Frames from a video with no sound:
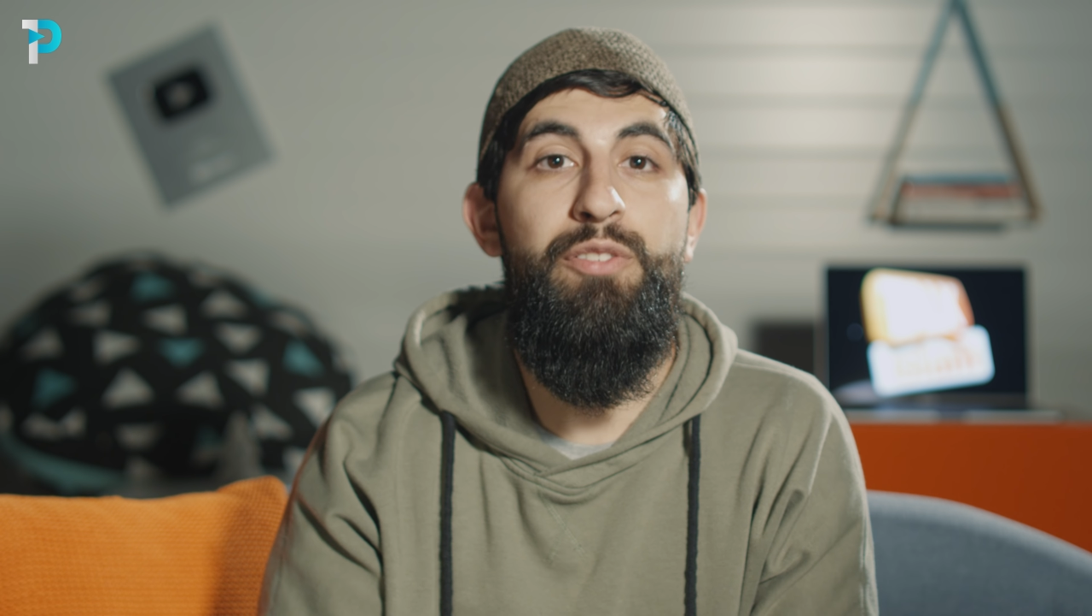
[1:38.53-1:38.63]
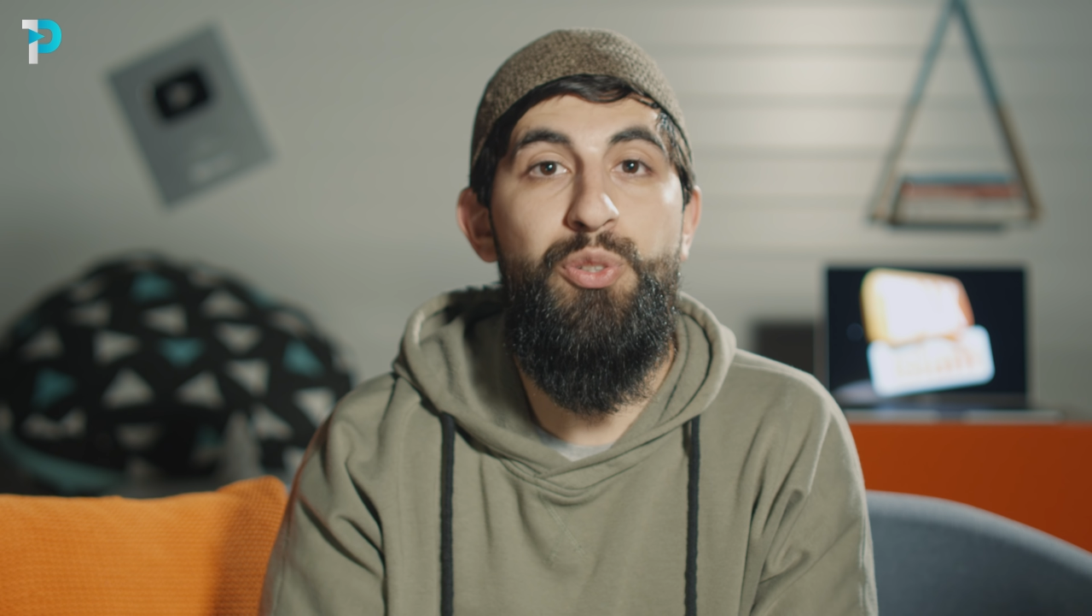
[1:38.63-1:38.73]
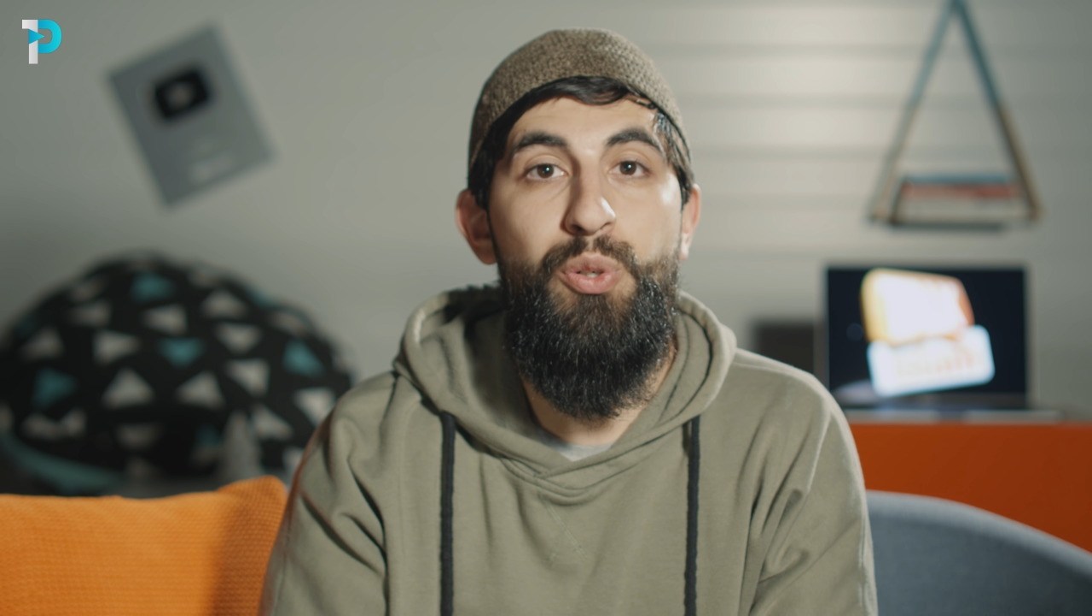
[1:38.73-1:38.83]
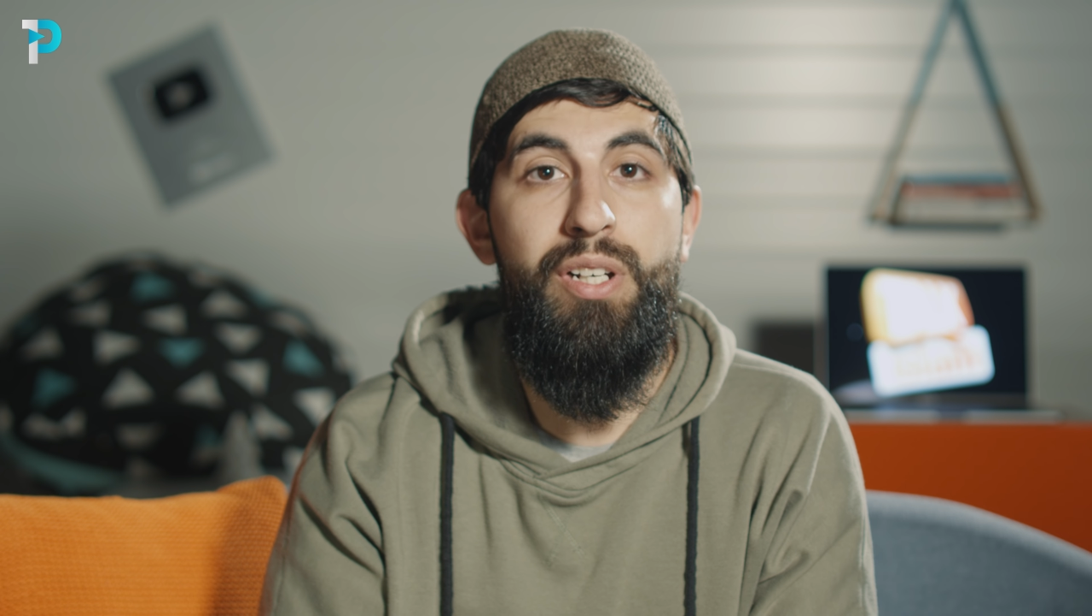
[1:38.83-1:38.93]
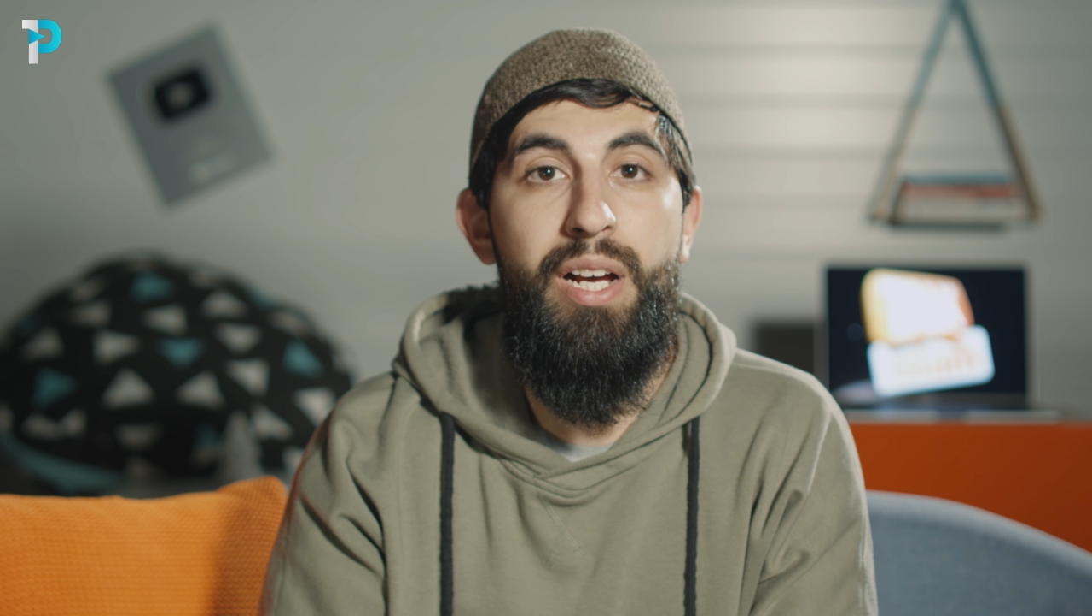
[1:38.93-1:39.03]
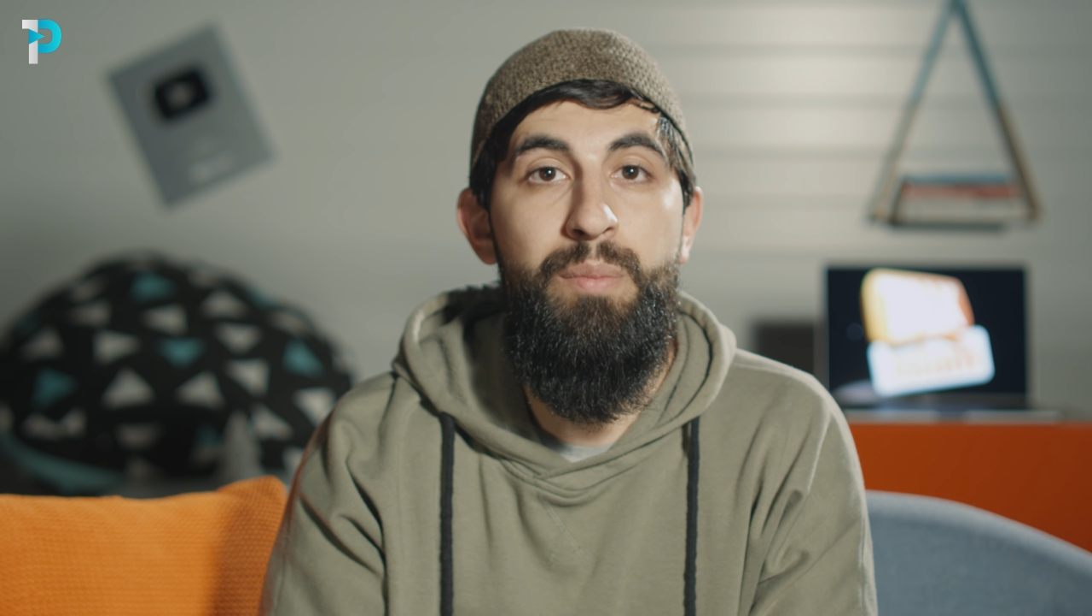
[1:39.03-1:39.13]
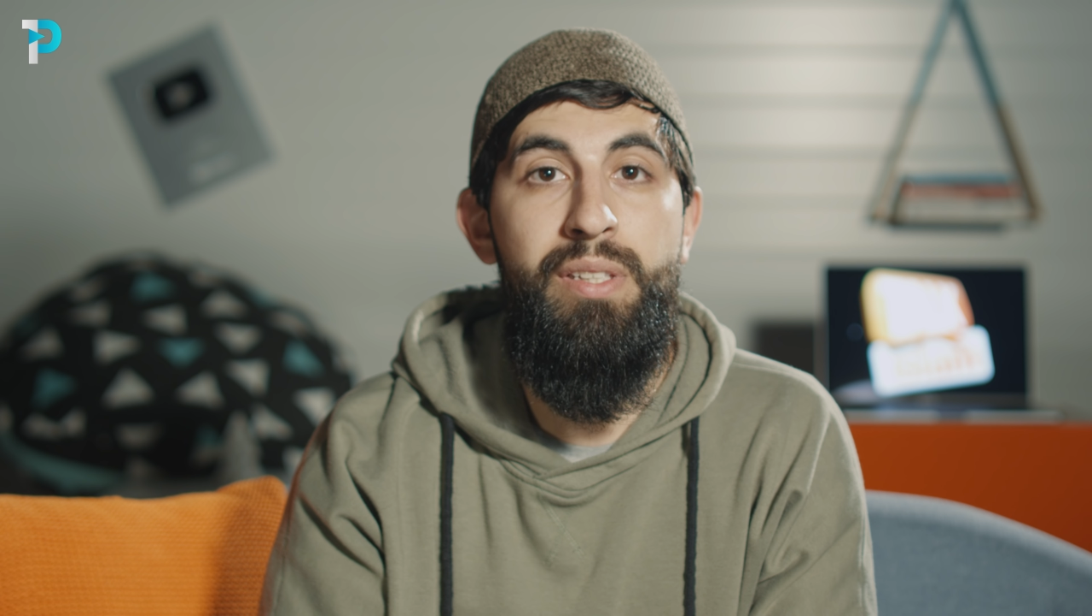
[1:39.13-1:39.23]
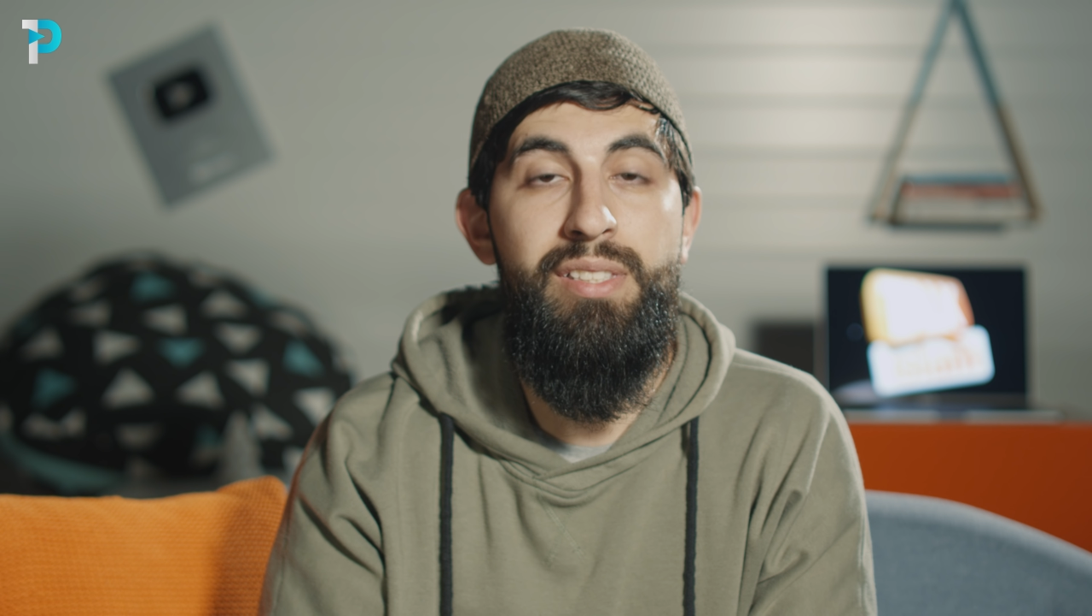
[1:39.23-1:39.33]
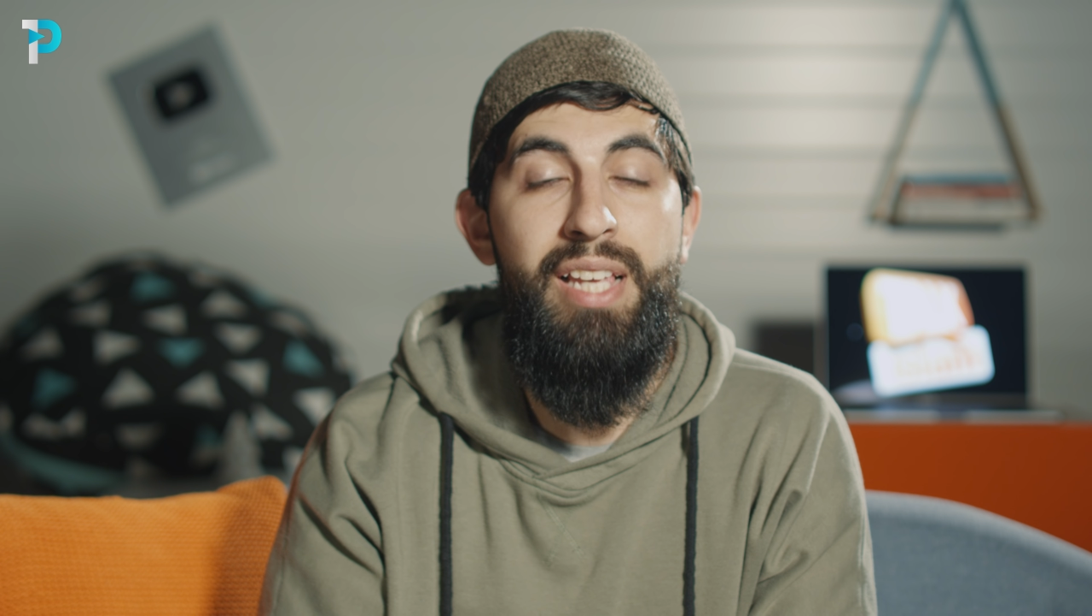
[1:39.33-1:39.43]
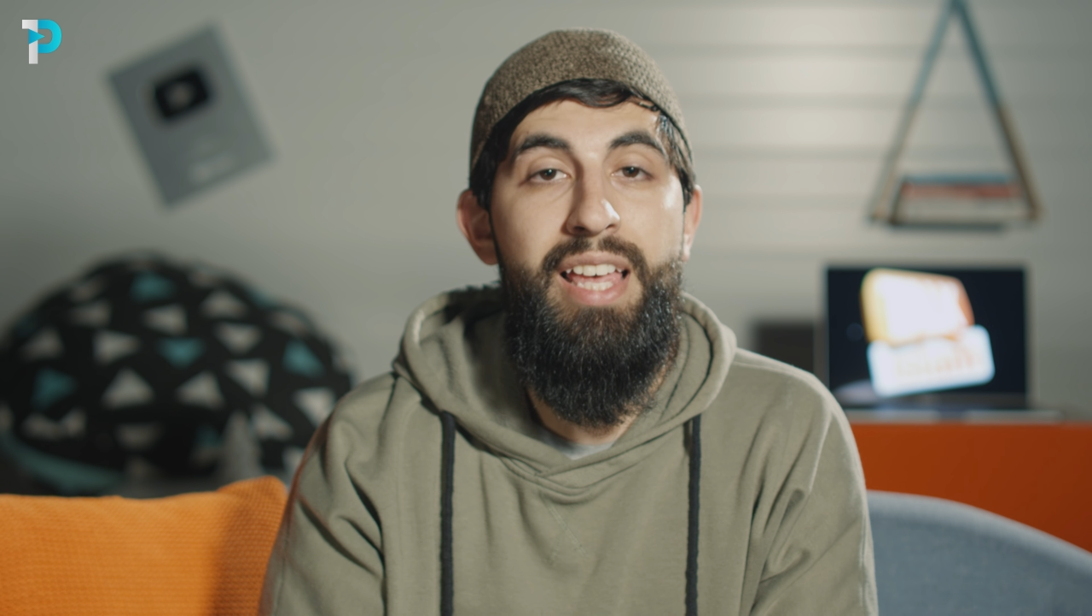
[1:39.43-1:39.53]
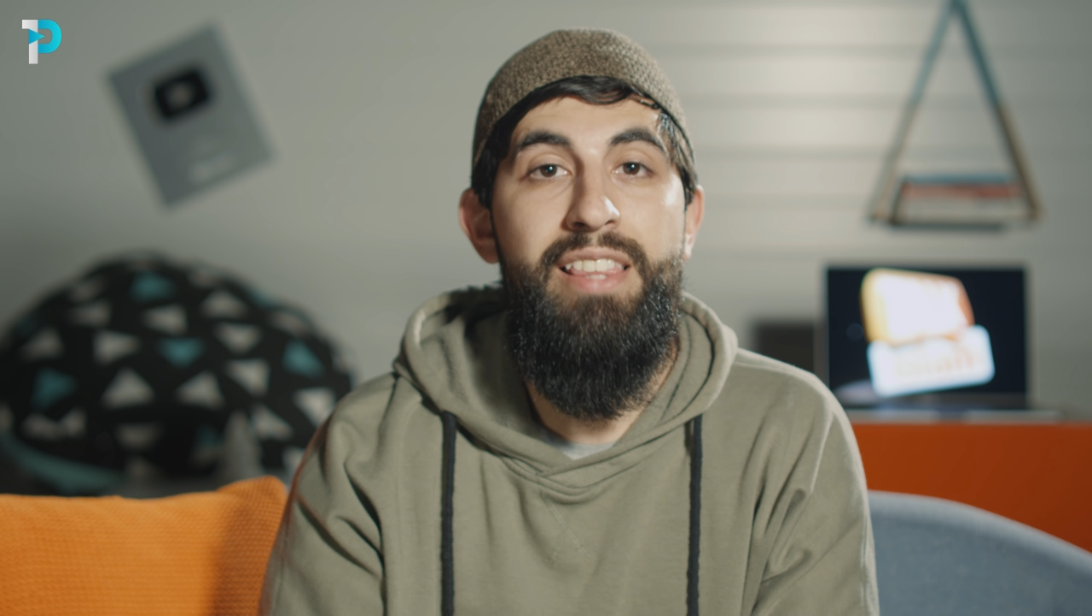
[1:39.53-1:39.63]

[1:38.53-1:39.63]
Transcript: shortcomings